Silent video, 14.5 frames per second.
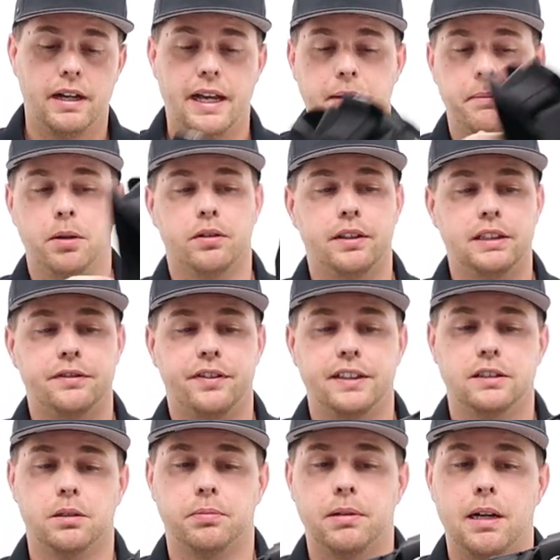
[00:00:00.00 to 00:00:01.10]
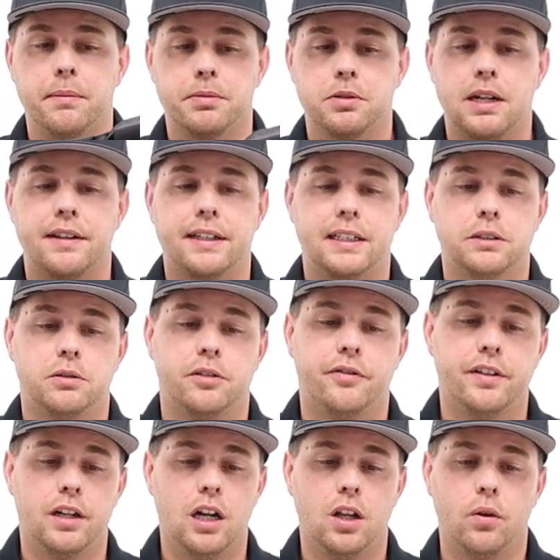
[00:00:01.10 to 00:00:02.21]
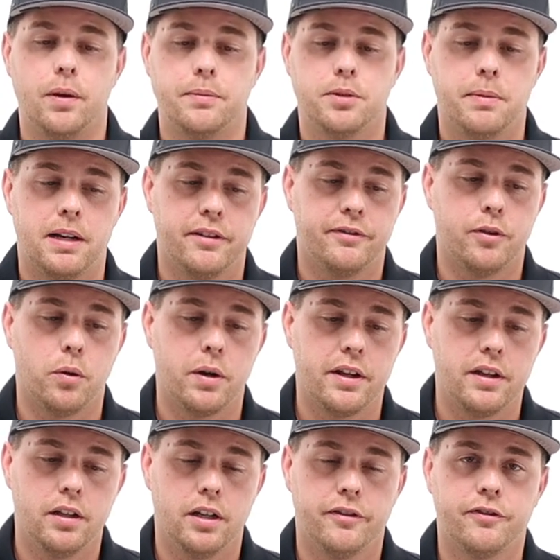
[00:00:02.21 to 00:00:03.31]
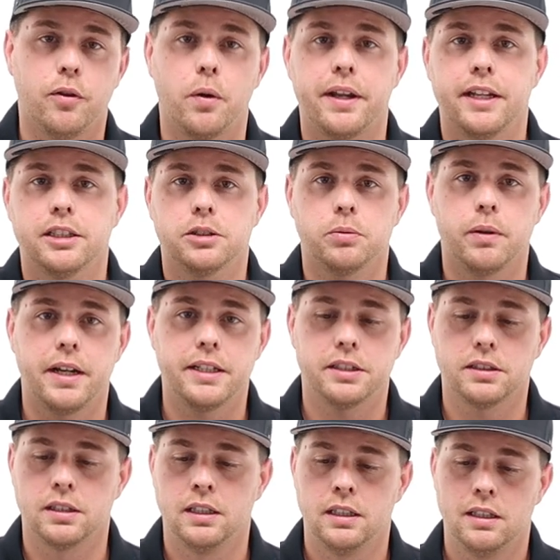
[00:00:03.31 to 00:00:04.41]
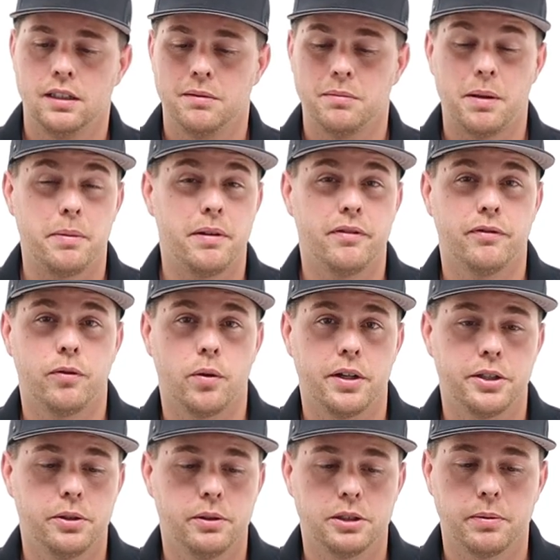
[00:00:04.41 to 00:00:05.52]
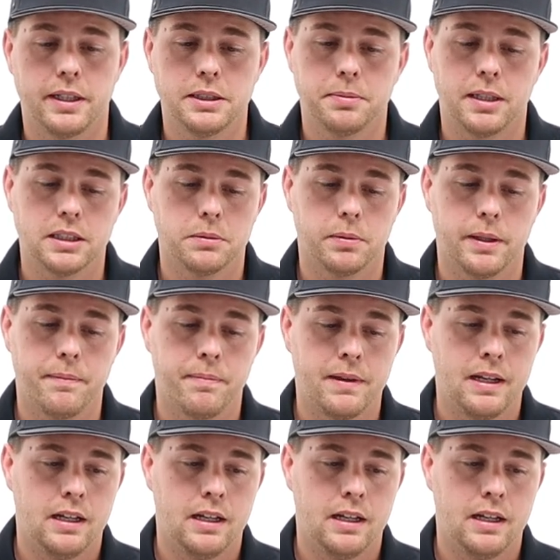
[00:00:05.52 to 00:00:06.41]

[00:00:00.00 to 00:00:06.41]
And both of these fits no problem. So I think this would fit all the way up to about a 40, a 40 inch waist, maybe even 42 inch waist possibly.